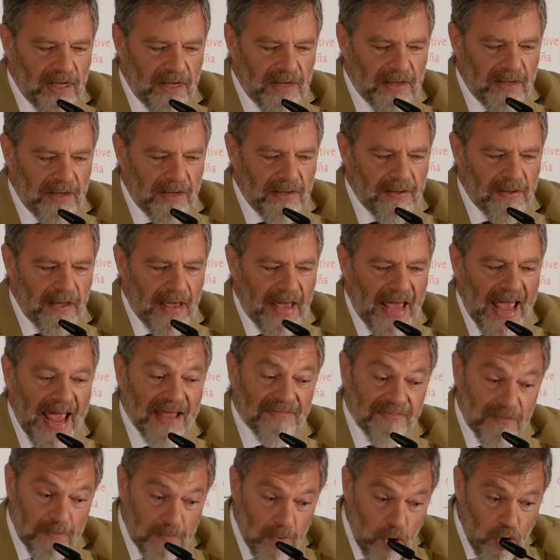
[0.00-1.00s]

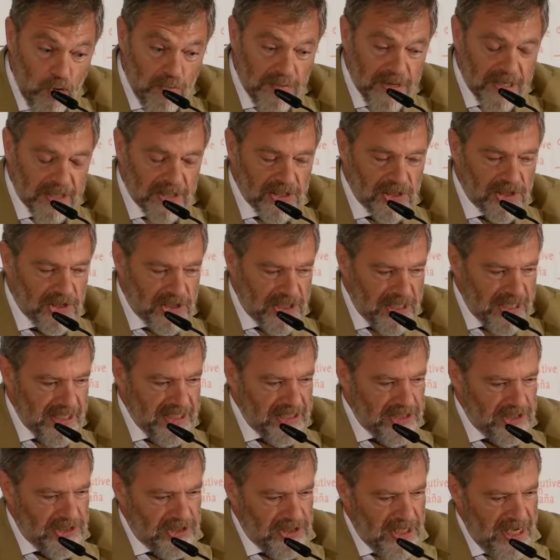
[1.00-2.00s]
at the moment
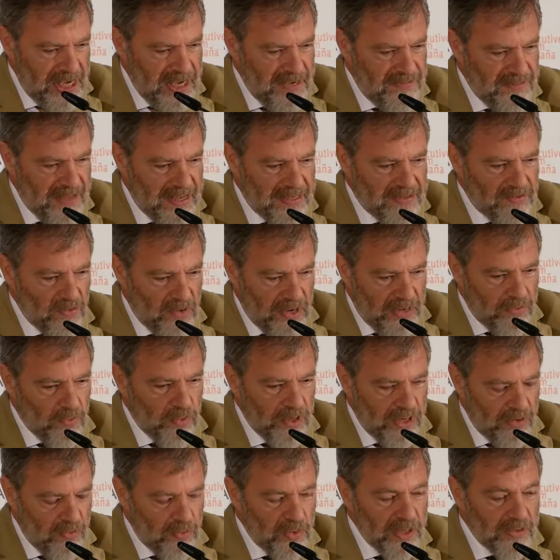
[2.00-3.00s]
still say that
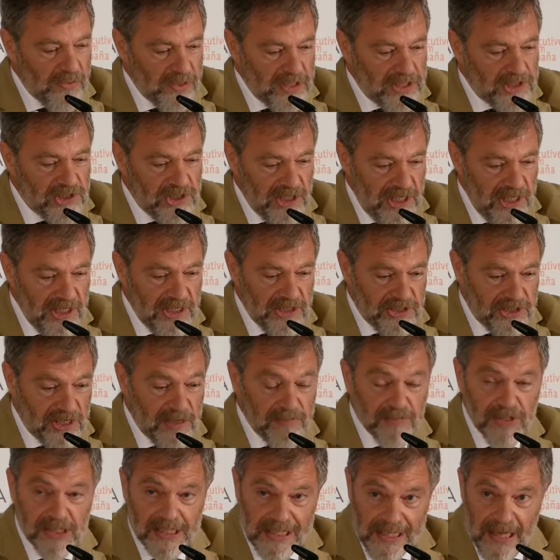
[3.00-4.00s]
we will see
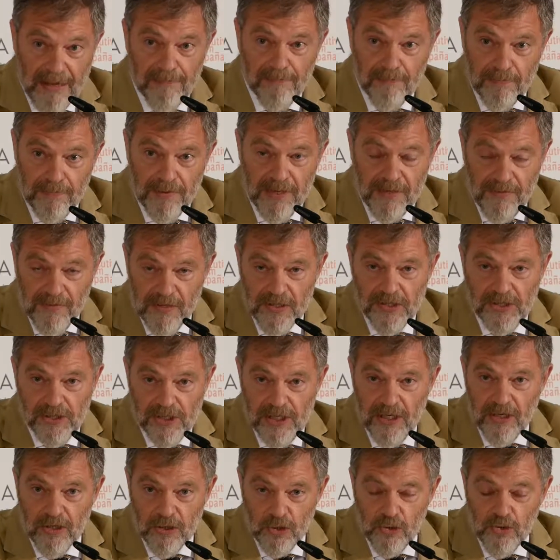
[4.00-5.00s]
some slump in this
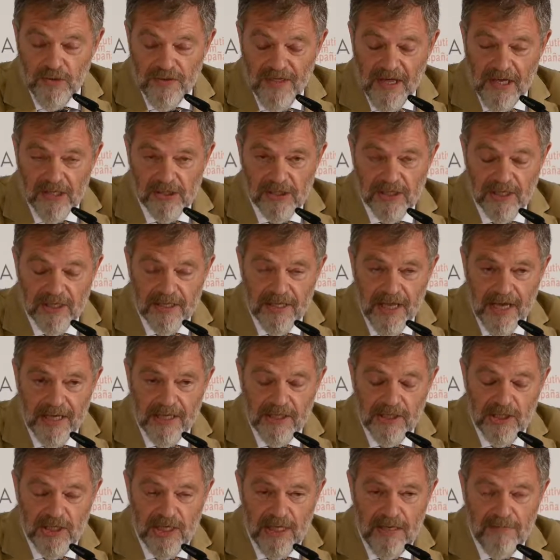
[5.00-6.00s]
year
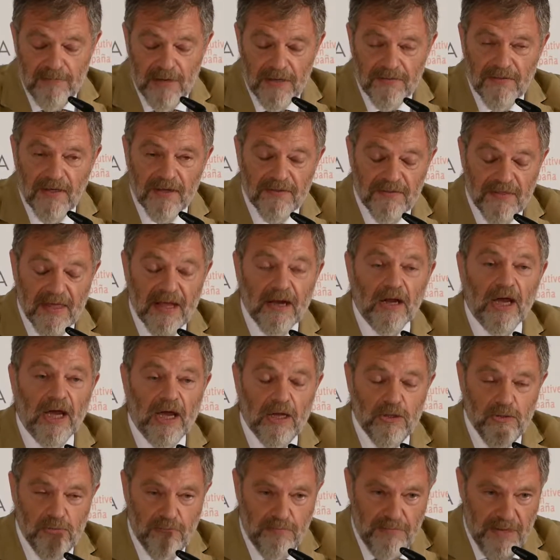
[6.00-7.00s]
2019, but that there
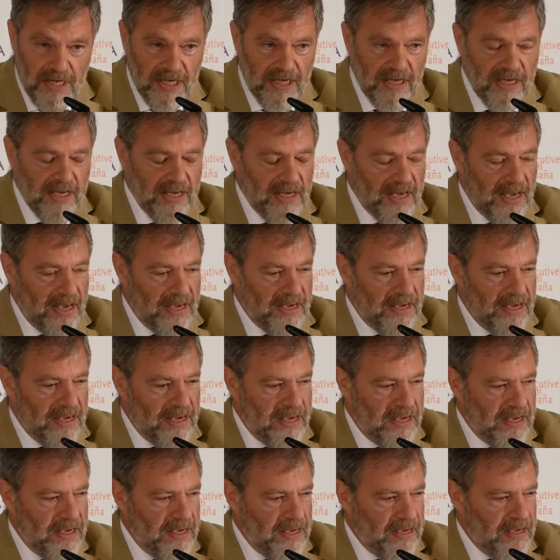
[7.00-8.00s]
could be
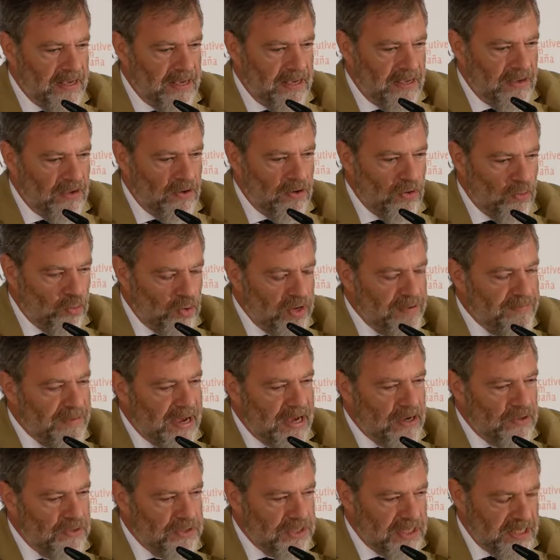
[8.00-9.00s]
a
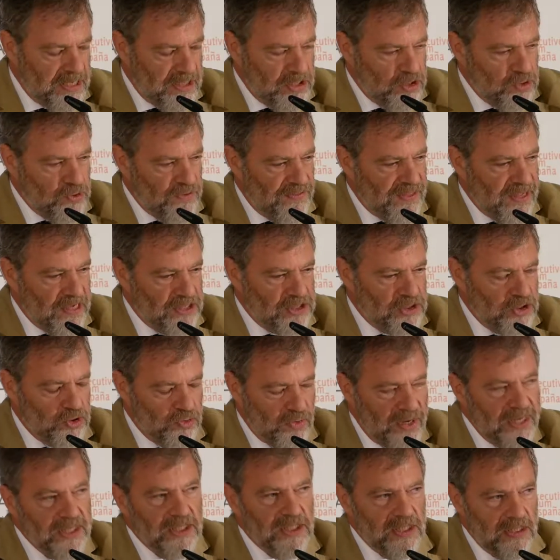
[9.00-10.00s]
rebound in
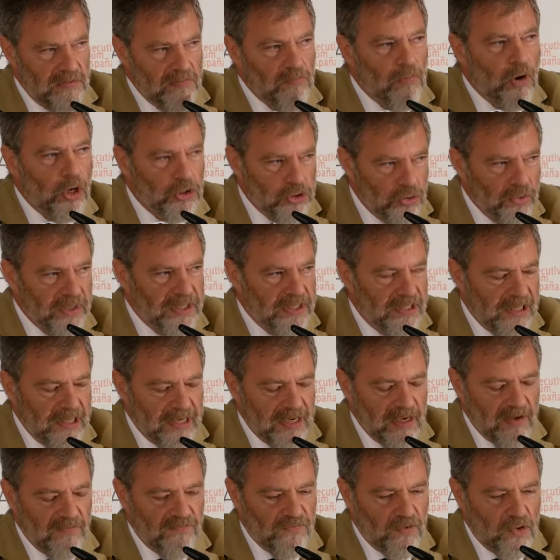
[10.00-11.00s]
2020,
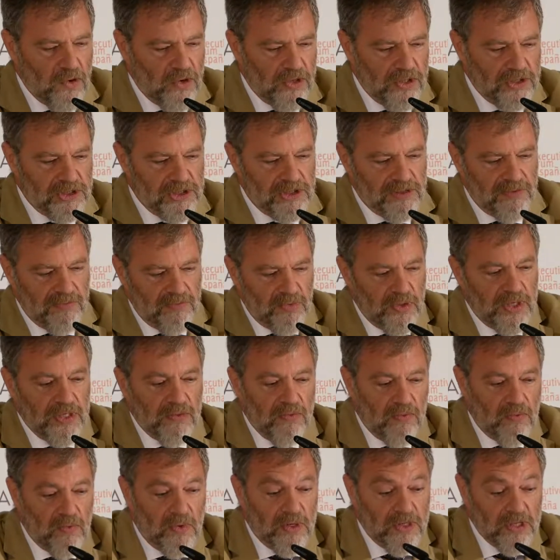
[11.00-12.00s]
moderately, of course.
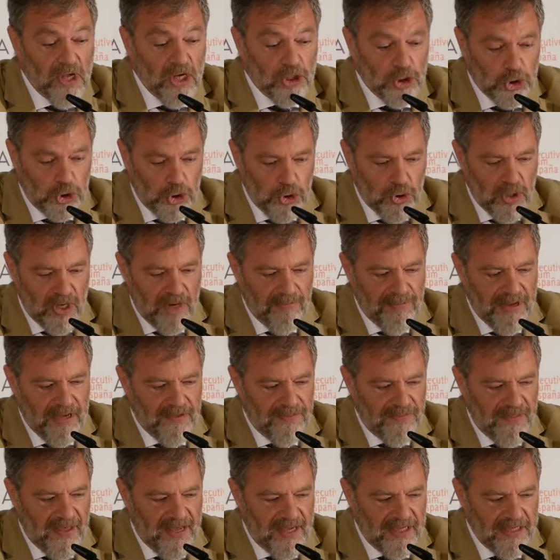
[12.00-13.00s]
We're not sure
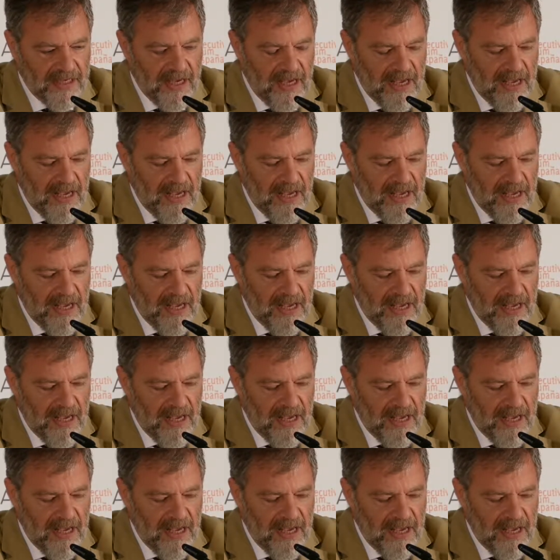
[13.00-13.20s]
about that.